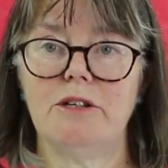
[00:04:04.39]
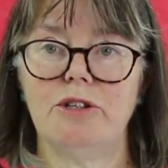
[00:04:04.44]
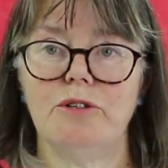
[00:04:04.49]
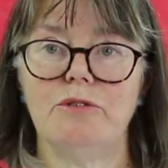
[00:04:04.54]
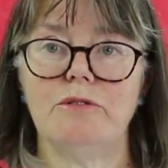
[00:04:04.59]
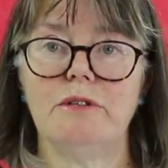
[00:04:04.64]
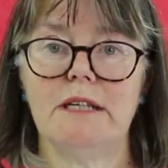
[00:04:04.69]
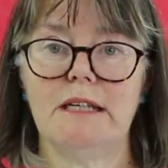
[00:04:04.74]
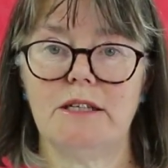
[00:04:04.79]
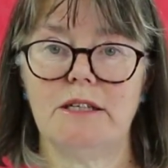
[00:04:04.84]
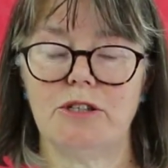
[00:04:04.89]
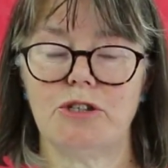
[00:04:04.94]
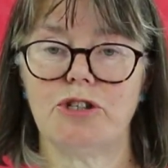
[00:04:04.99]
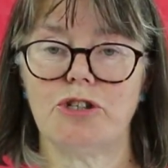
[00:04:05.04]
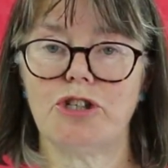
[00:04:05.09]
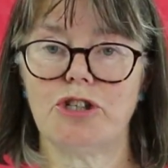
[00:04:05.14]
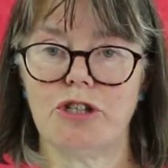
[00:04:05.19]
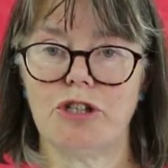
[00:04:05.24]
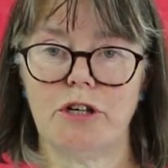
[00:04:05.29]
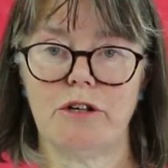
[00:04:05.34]
you need to
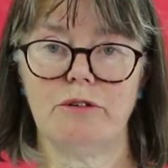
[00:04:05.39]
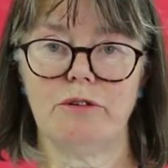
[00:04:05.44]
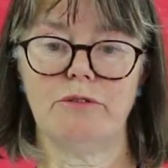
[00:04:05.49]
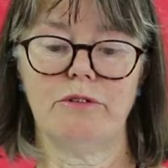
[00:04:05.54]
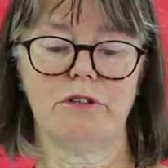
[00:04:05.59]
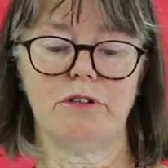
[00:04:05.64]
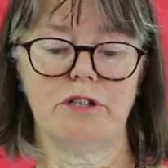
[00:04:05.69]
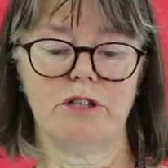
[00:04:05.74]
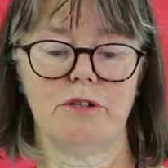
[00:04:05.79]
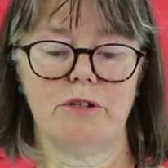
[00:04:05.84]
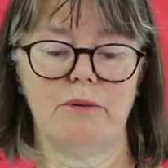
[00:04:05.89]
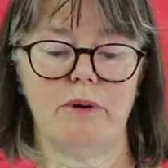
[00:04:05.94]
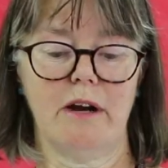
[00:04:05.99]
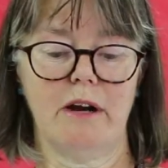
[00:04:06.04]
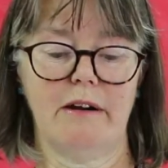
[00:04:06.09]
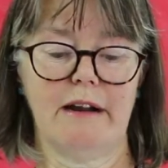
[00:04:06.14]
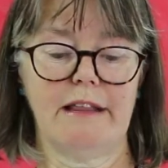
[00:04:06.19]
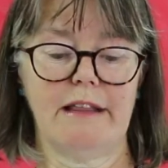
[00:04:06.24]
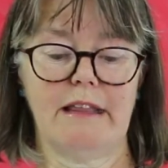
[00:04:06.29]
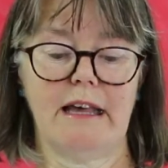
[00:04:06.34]
show that you
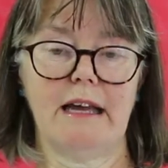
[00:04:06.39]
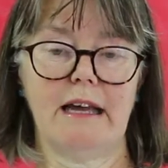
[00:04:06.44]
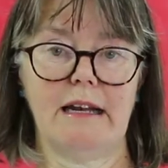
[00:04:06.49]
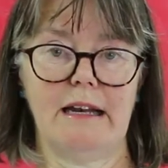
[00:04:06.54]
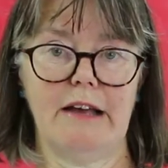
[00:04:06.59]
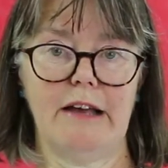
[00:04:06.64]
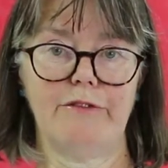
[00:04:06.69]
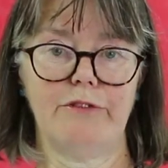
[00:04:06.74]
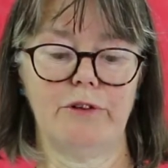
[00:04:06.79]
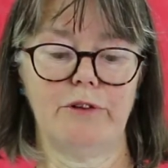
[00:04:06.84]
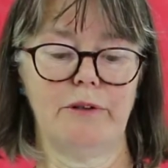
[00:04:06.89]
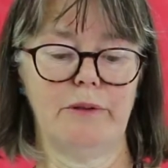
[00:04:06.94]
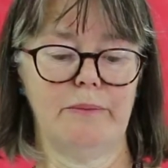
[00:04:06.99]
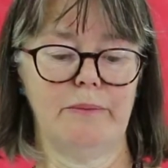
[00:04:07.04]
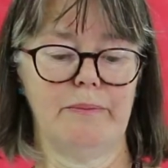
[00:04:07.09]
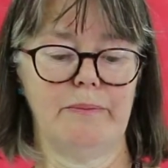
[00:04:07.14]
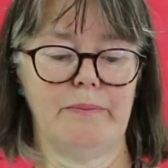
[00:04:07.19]
are at that level.